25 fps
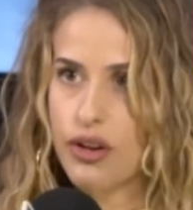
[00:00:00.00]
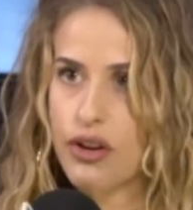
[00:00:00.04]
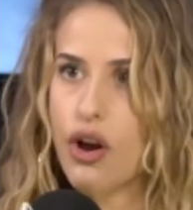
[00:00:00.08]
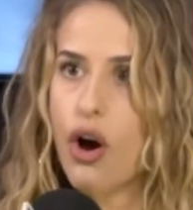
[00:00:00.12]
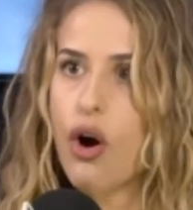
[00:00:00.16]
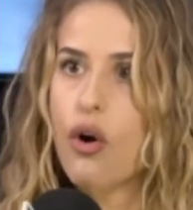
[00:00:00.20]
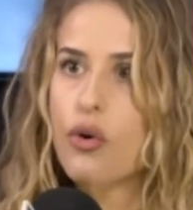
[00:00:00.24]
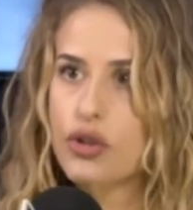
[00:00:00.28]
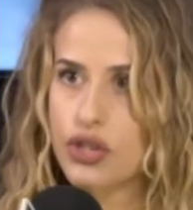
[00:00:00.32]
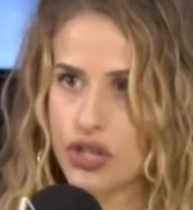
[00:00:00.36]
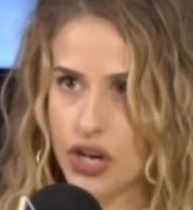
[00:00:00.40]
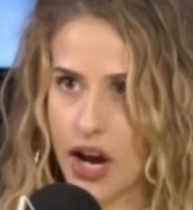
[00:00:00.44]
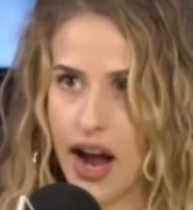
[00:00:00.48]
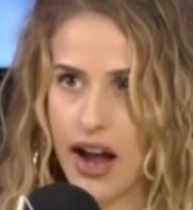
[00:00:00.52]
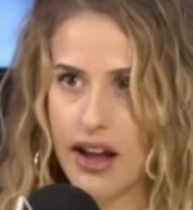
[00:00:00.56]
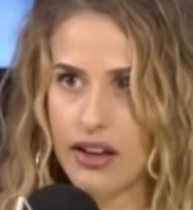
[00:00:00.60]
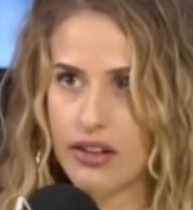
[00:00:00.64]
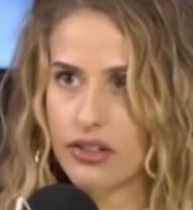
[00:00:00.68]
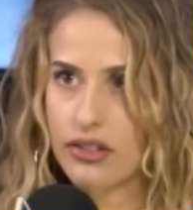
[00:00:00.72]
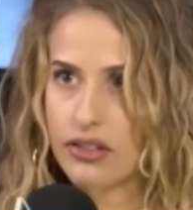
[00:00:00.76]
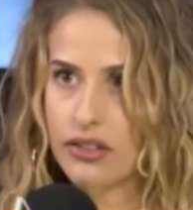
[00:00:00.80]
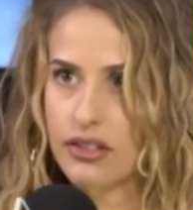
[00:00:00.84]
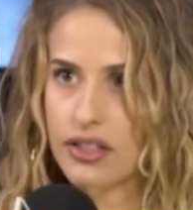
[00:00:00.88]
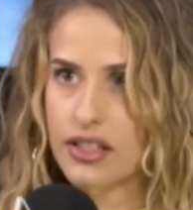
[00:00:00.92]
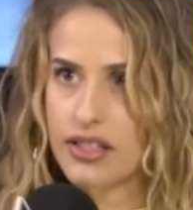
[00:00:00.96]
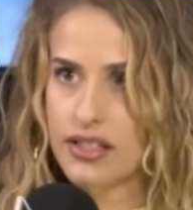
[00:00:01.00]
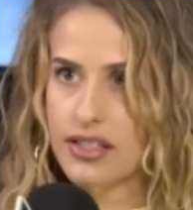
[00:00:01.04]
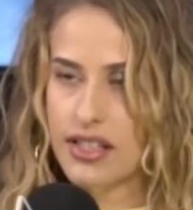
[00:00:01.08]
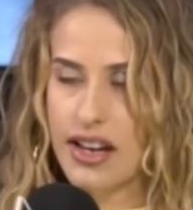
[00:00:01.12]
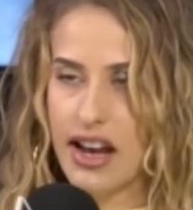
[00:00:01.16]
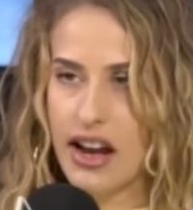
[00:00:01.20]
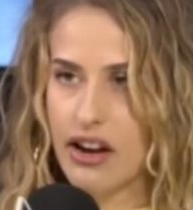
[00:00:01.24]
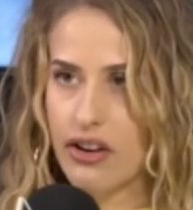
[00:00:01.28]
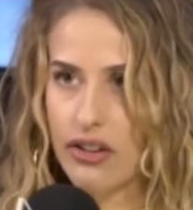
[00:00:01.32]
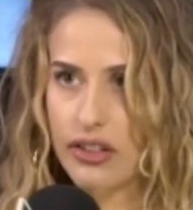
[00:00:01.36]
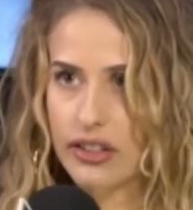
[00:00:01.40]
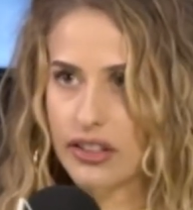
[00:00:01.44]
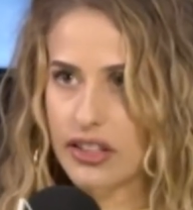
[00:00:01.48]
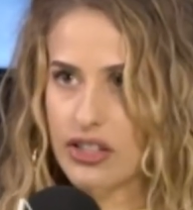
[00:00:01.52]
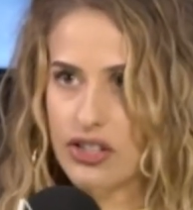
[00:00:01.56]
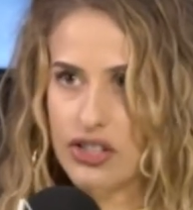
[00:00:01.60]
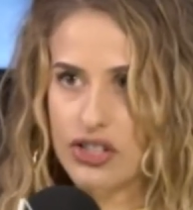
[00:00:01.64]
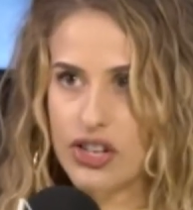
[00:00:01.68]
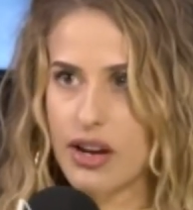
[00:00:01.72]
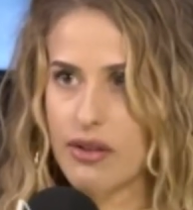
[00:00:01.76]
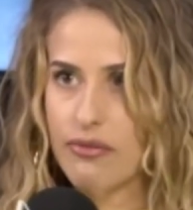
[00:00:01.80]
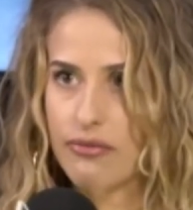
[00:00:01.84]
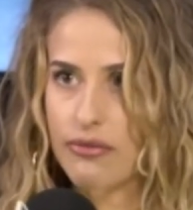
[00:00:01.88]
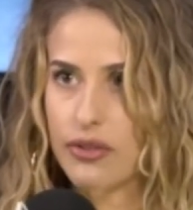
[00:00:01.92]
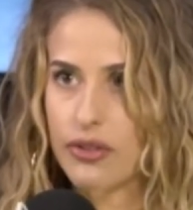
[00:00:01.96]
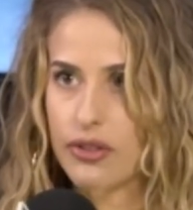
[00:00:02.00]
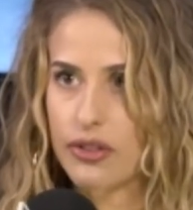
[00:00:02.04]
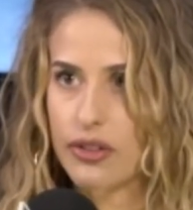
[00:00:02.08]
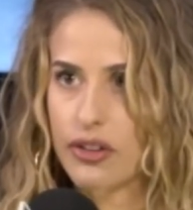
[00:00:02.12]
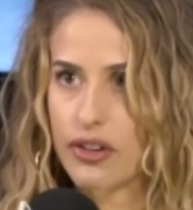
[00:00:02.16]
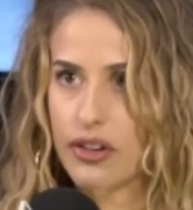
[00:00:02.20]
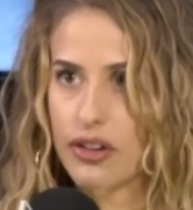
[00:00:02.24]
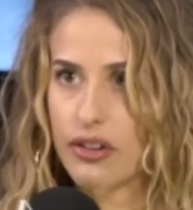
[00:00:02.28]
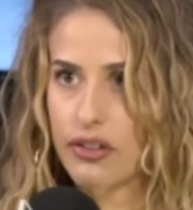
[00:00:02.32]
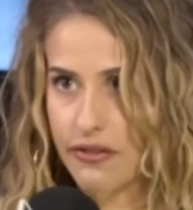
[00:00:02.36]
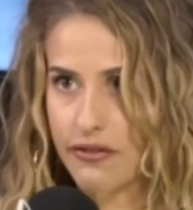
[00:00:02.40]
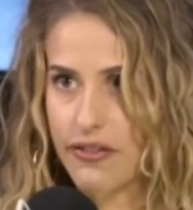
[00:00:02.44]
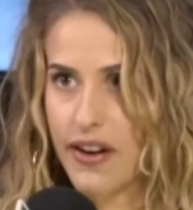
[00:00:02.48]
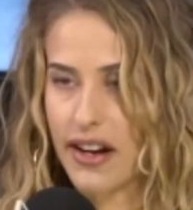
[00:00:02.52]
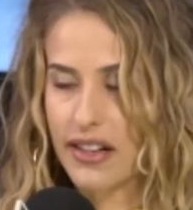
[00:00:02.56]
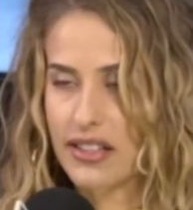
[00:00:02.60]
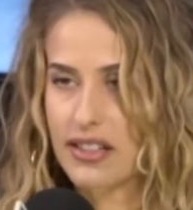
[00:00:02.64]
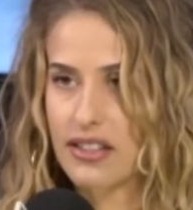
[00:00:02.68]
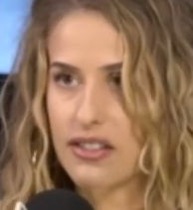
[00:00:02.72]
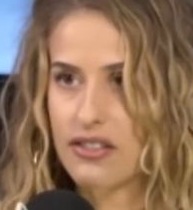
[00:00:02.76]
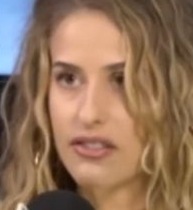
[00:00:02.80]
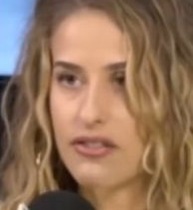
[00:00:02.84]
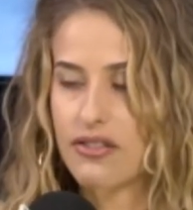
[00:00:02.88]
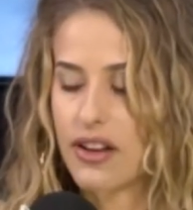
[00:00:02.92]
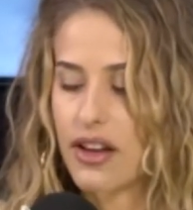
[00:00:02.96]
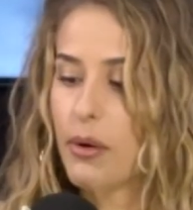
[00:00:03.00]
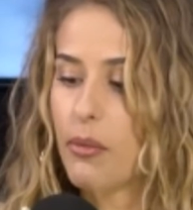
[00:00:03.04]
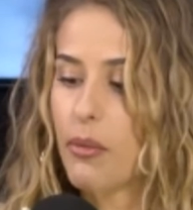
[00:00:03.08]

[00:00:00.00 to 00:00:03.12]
No child is inherently shameful or defective.